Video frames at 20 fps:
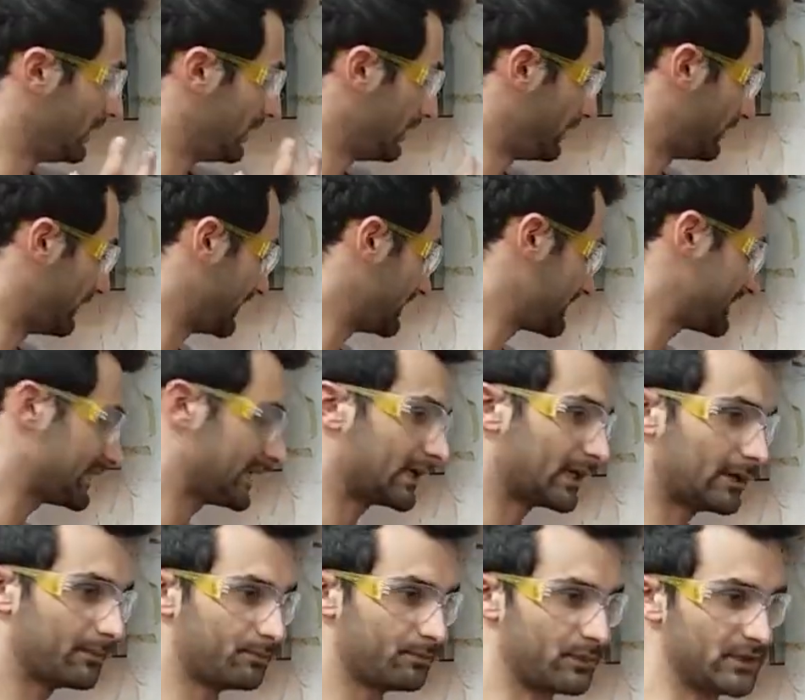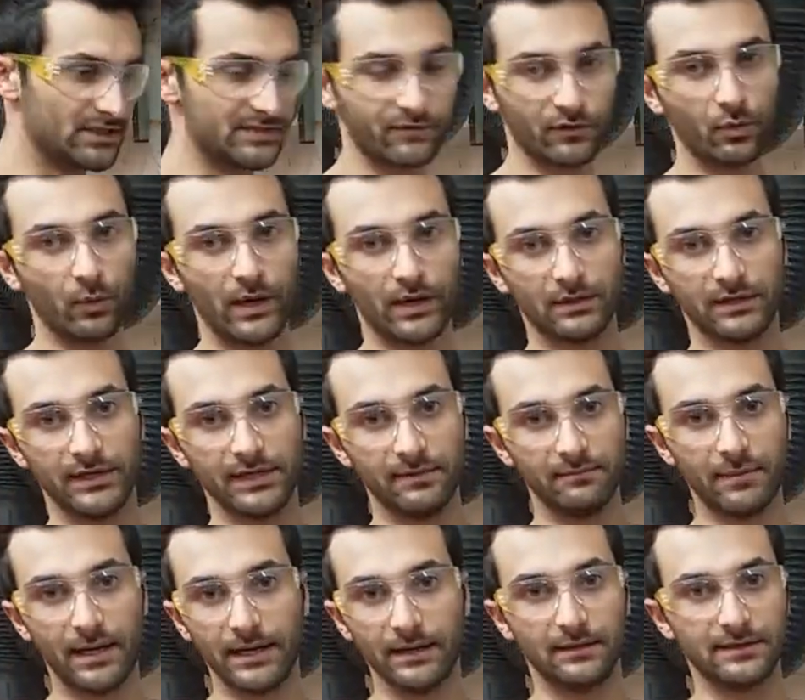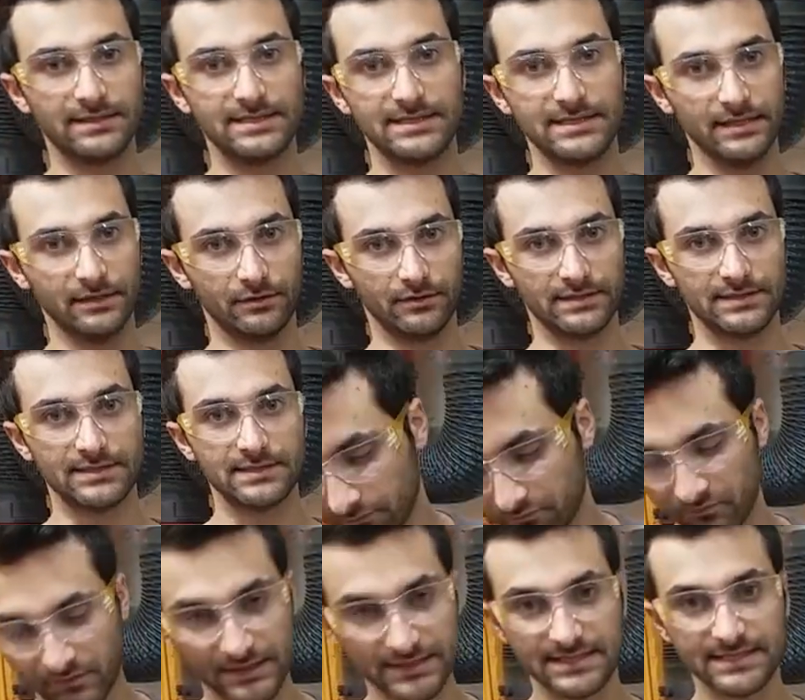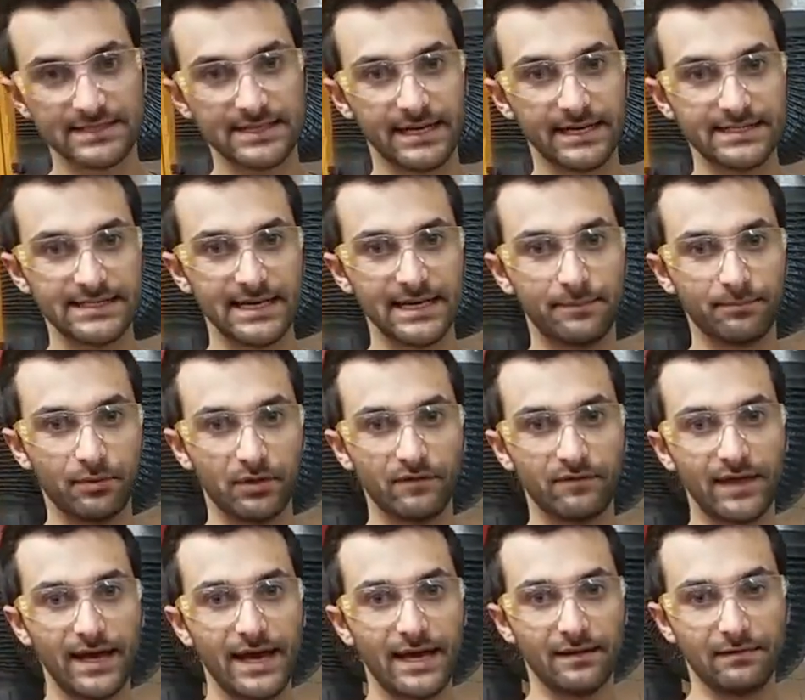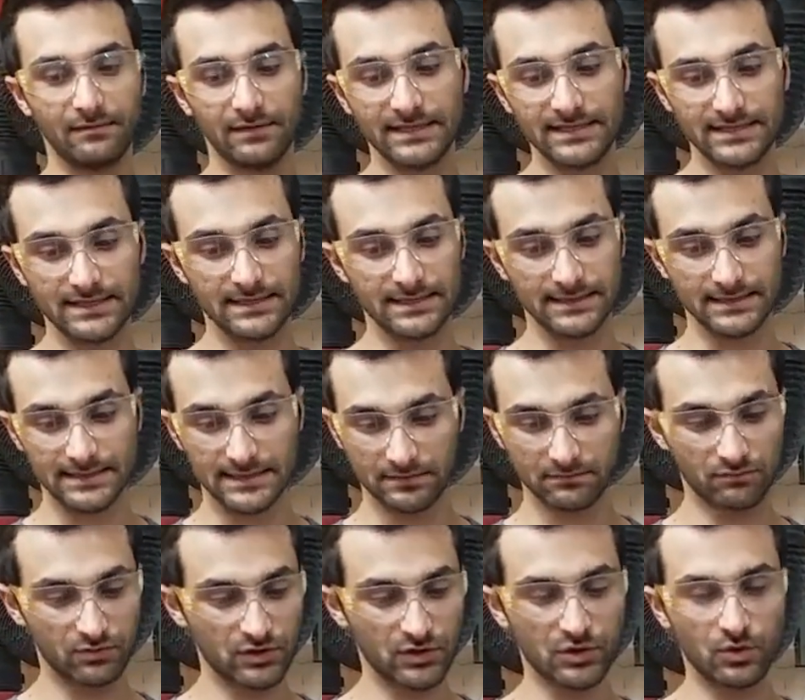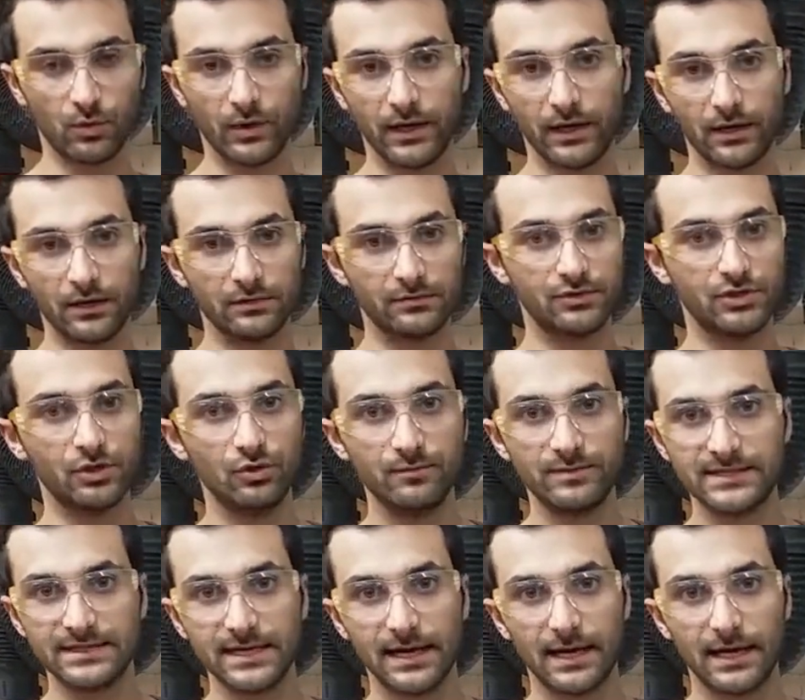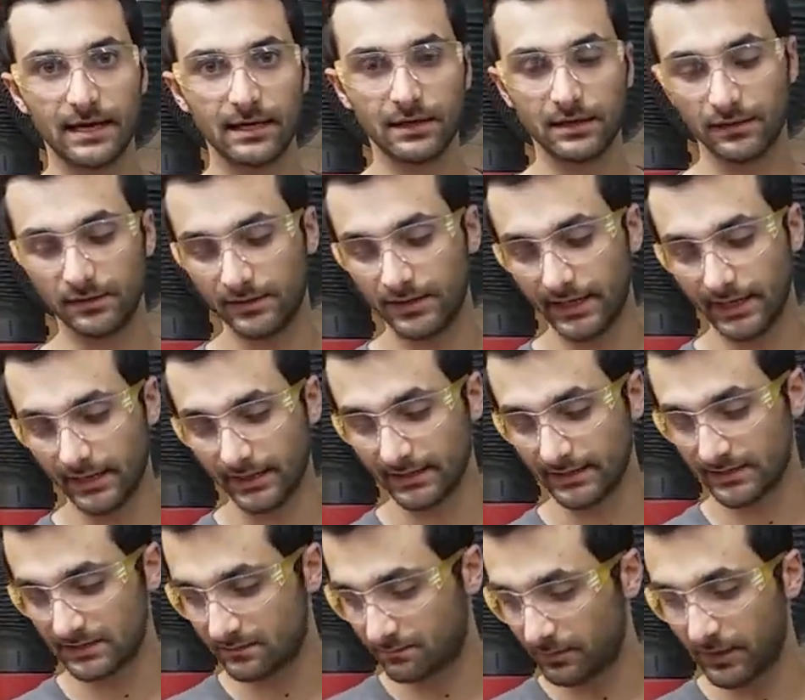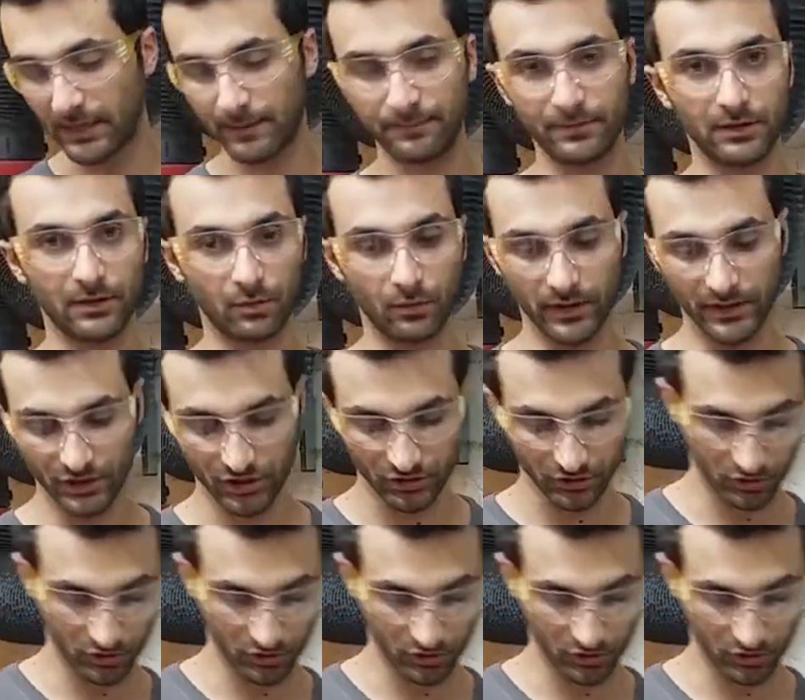this setup is for welding mild steels. This is an example of that. This is square tube stock that is popular when you're